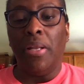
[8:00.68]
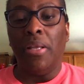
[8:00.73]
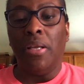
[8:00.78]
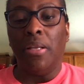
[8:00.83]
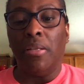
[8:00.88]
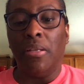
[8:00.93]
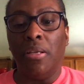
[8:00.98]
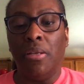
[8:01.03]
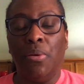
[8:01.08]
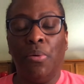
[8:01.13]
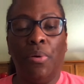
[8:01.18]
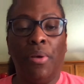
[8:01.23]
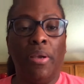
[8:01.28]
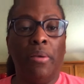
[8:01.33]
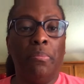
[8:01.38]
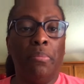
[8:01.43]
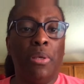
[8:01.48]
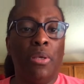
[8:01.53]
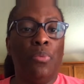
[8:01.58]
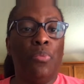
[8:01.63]
a needle can
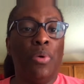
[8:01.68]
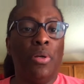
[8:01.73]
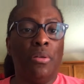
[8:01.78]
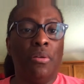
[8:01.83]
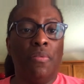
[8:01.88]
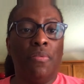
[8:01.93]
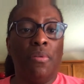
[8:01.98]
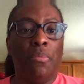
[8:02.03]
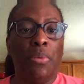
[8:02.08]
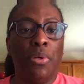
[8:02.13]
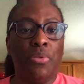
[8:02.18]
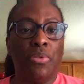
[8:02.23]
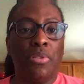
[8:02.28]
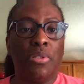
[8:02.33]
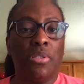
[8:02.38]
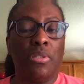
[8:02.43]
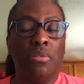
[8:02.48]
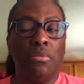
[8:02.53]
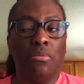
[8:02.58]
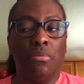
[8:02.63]
be one of the
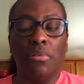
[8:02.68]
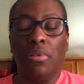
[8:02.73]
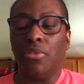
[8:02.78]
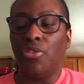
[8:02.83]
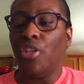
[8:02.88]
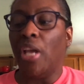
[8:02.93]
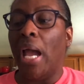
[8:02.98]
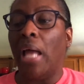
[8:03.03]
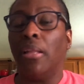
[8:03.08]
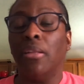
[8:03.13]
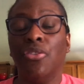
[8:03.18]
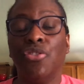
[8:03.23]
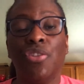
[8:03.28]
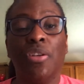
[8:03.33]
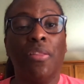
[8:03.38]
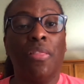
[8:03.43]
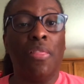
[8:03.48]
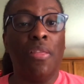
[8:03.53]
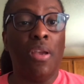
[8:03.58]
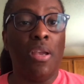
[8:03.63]
most challenging
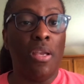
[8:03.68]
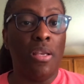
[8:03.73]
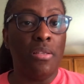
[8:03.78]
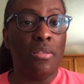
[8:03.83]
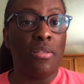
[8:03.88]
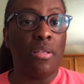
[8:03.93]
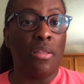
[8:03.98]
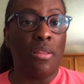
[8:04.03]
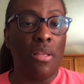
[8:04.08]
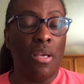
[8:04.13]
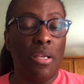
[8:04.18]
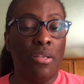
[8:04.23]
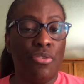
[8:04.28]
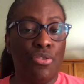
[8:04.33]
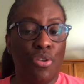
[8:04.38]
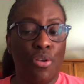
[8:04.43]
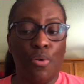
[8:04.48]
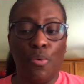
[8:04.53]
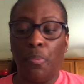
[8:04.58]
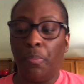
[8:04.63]
things that they
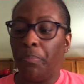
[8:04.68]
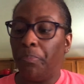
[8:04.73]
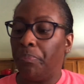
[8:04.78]
do.